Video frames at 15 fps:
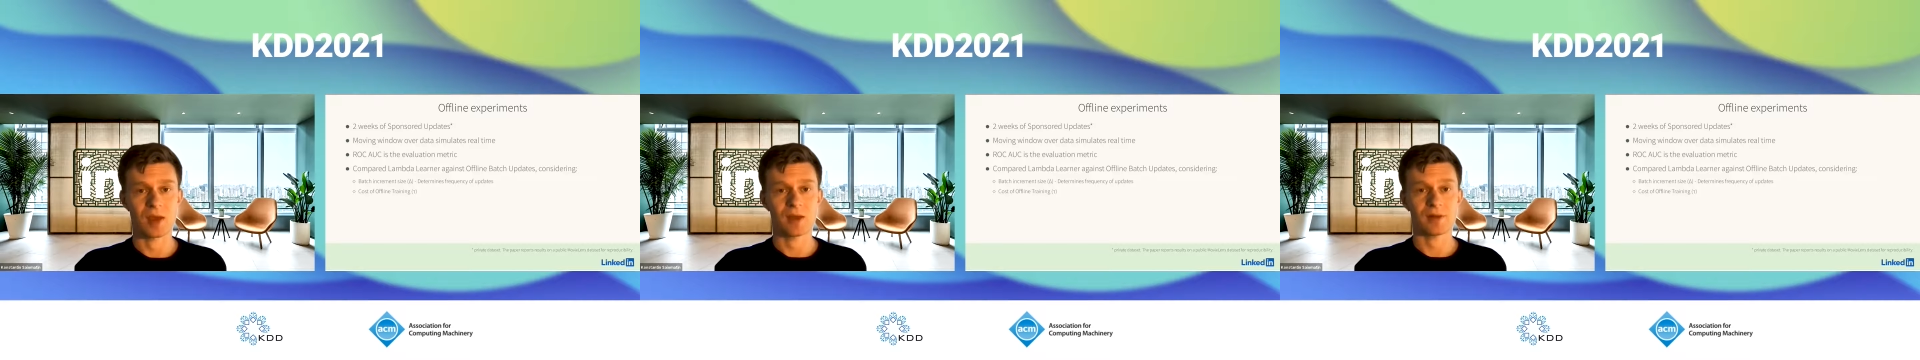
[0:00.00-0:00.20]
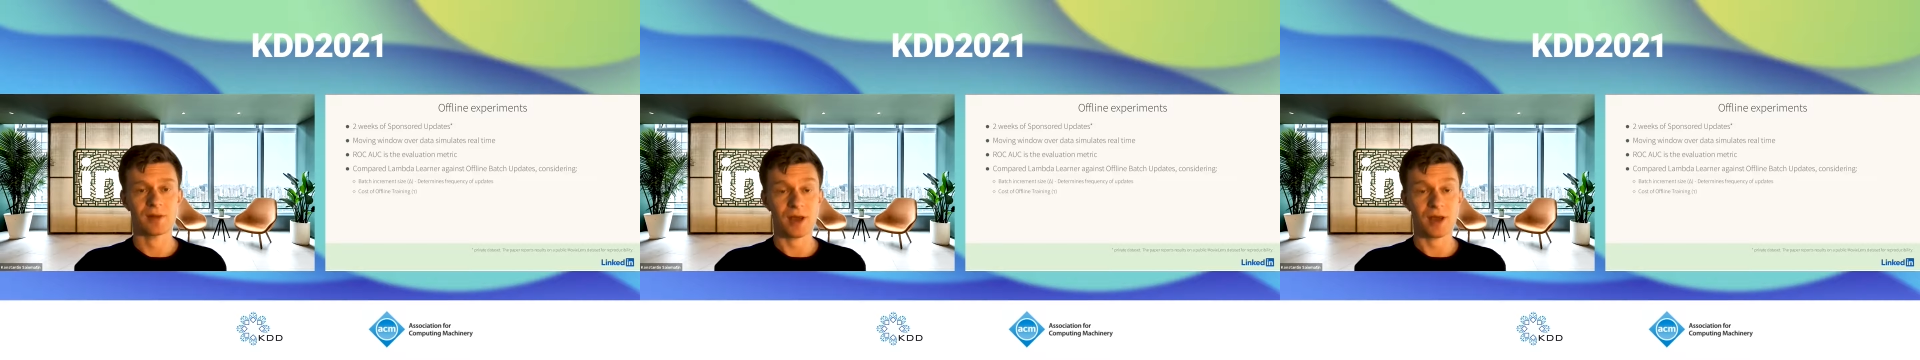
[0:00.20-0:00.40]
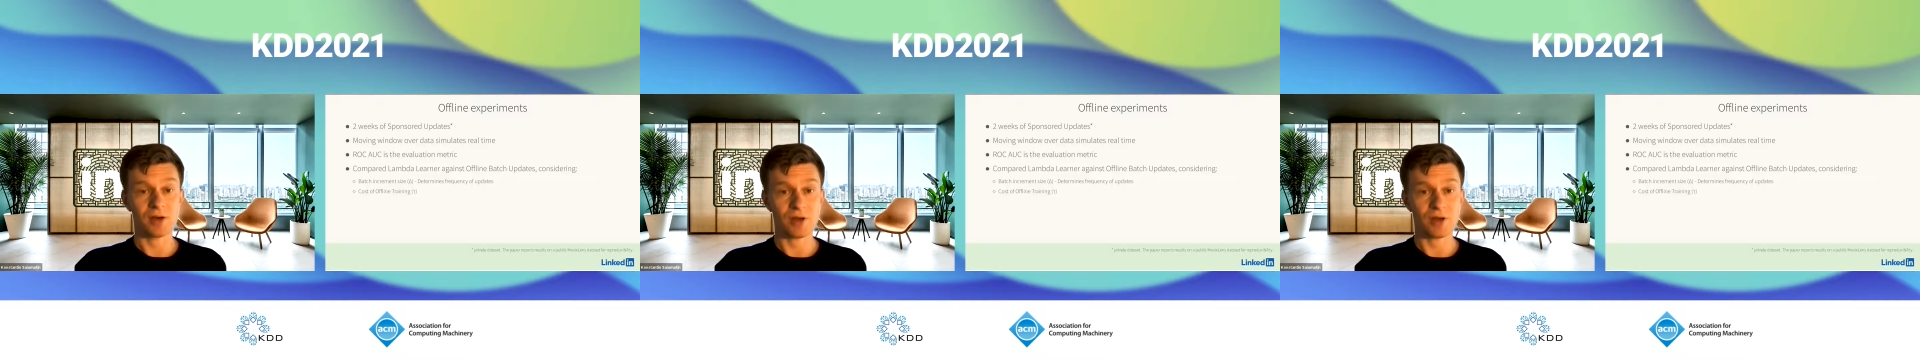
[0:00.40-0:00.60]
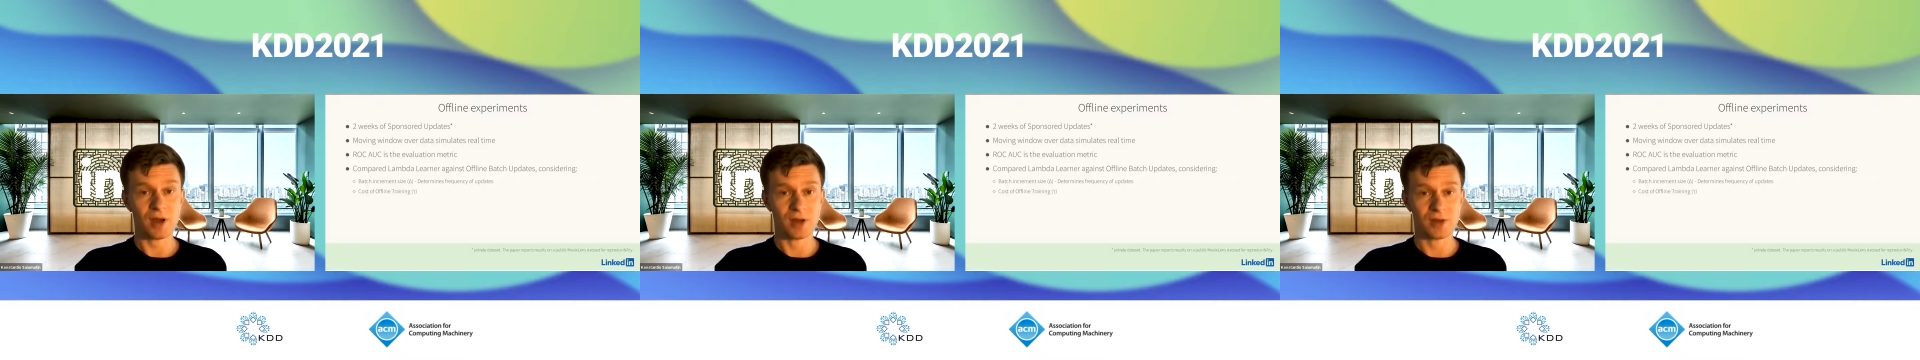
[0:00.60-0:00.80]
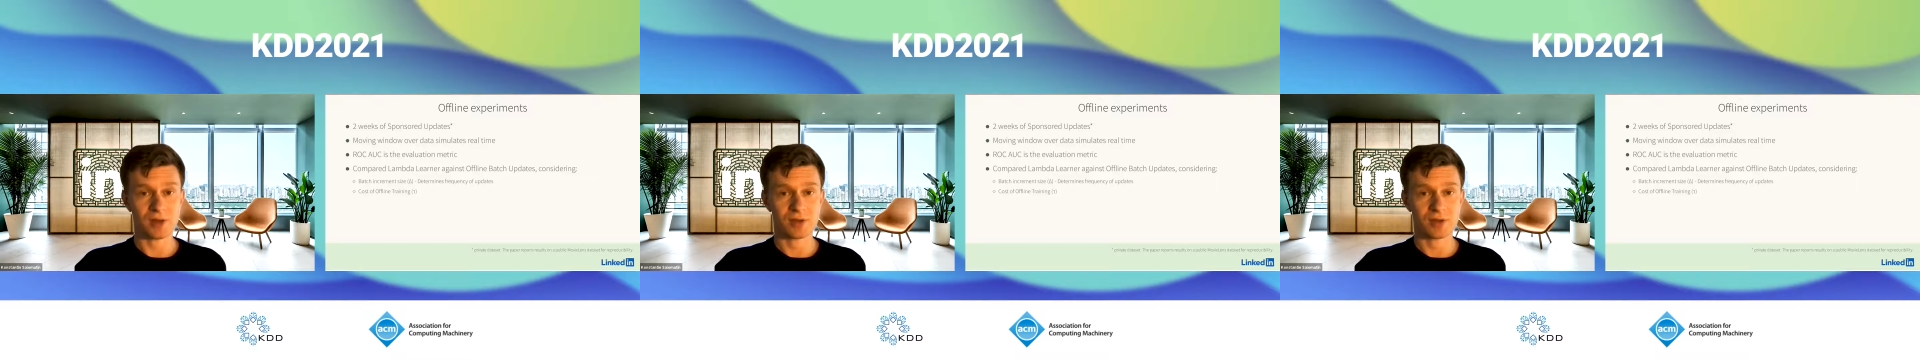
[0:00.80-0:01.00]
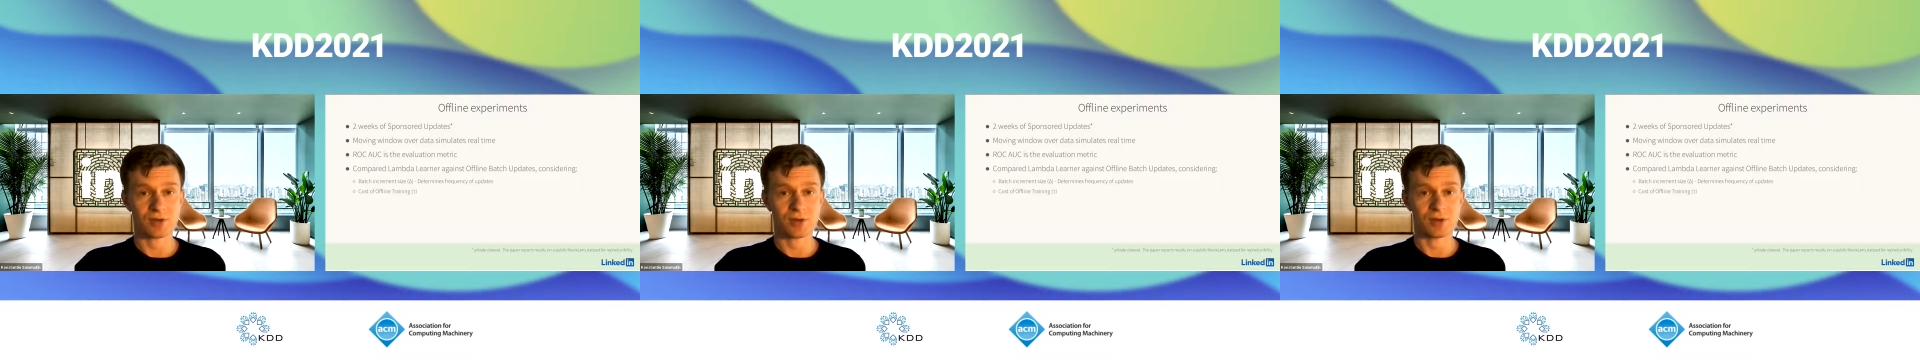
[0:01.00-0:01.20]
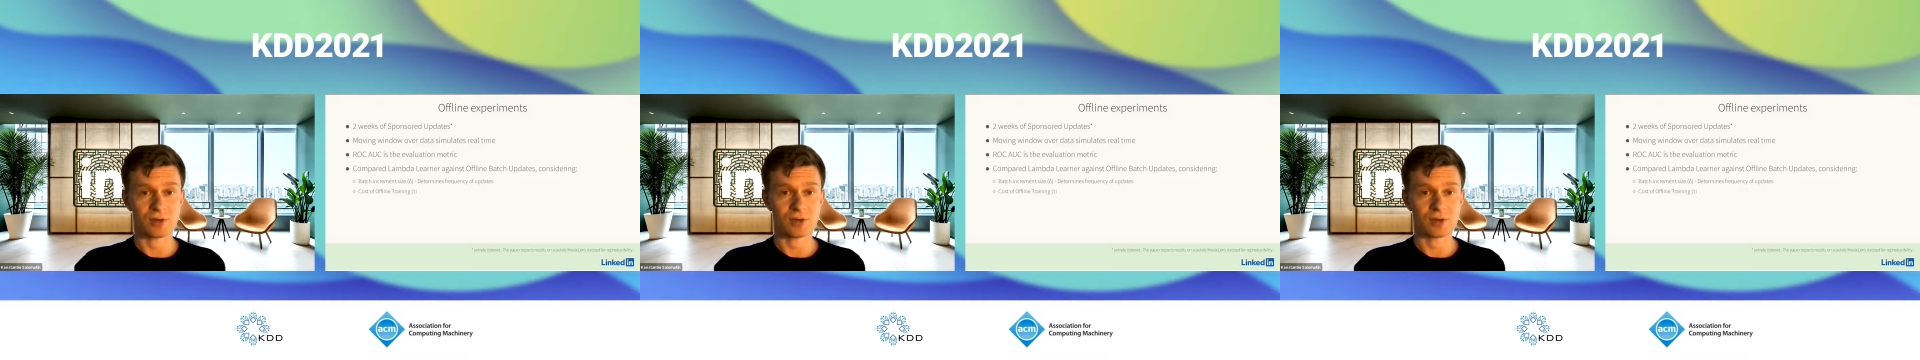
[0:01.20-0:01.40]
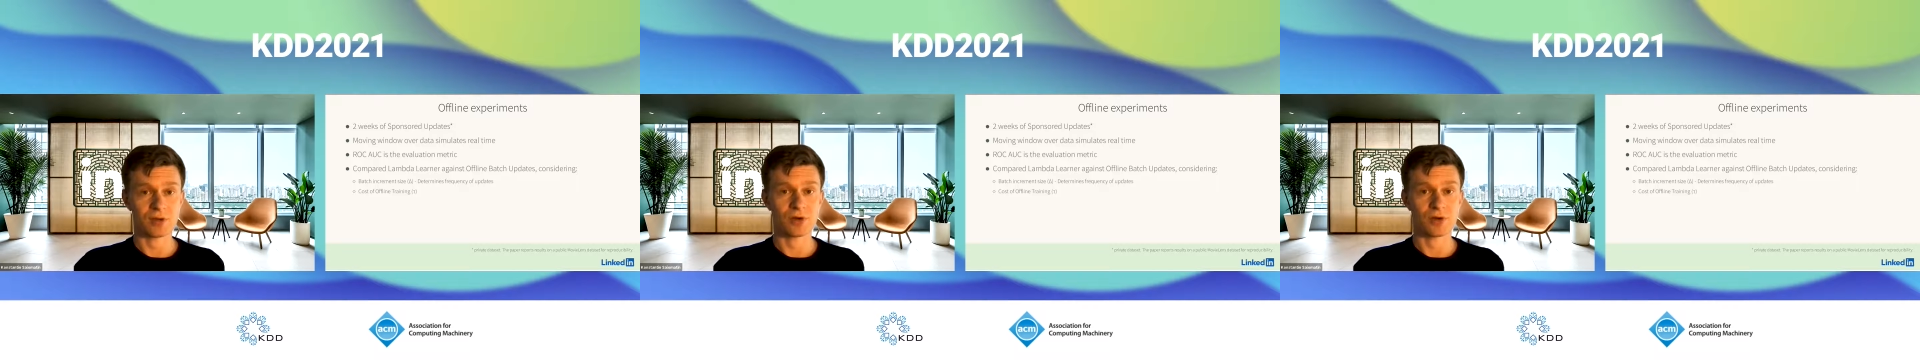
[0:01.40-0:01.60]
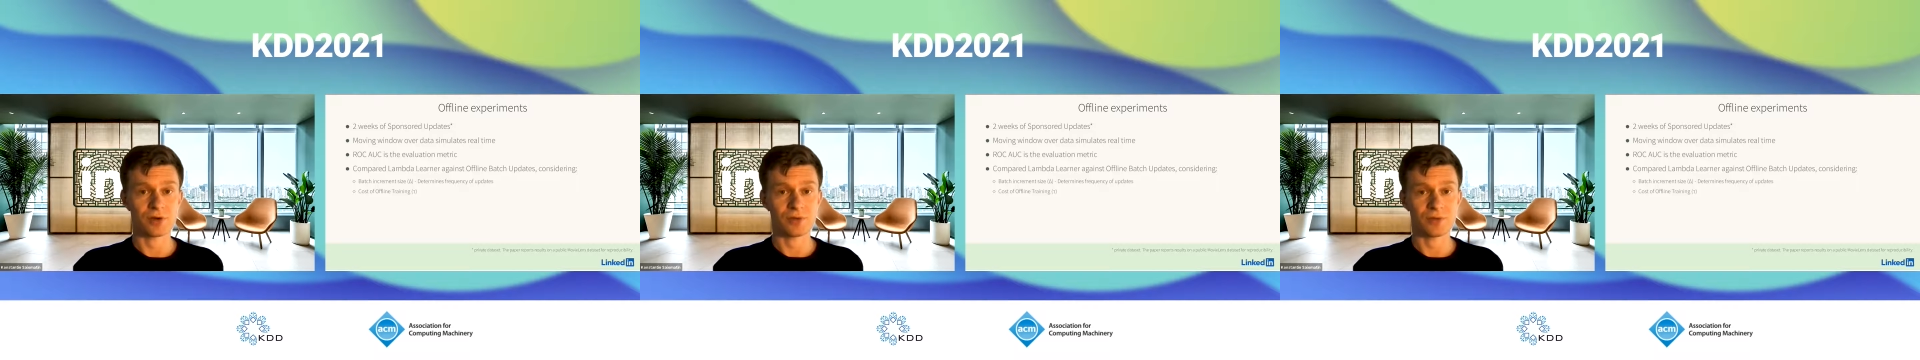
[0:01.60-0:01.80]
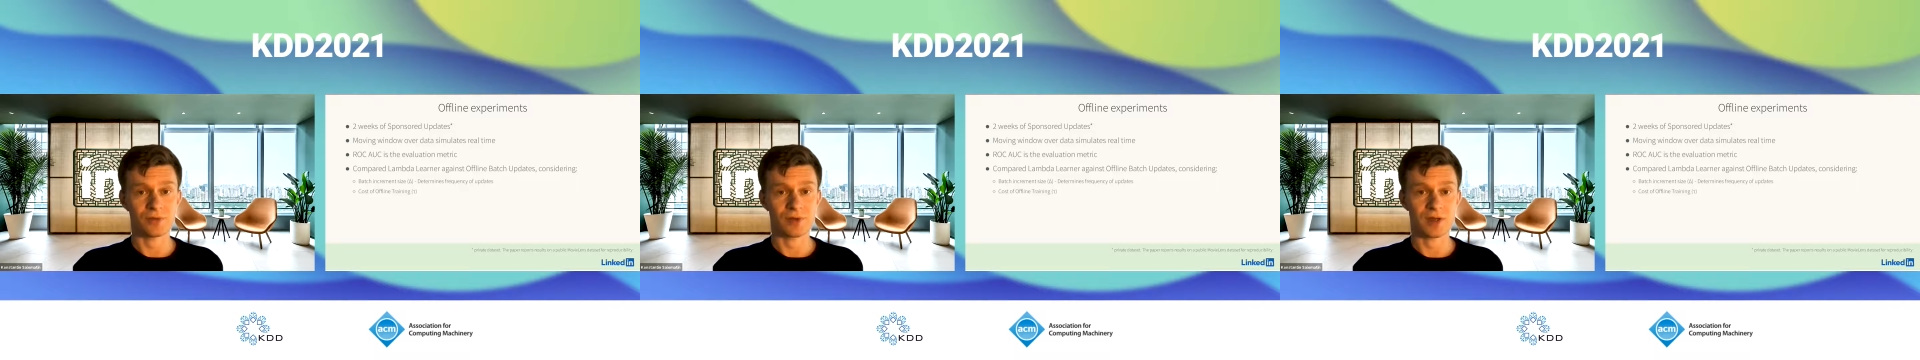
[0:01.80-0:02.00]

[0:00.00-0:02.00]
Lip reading: The area under row curve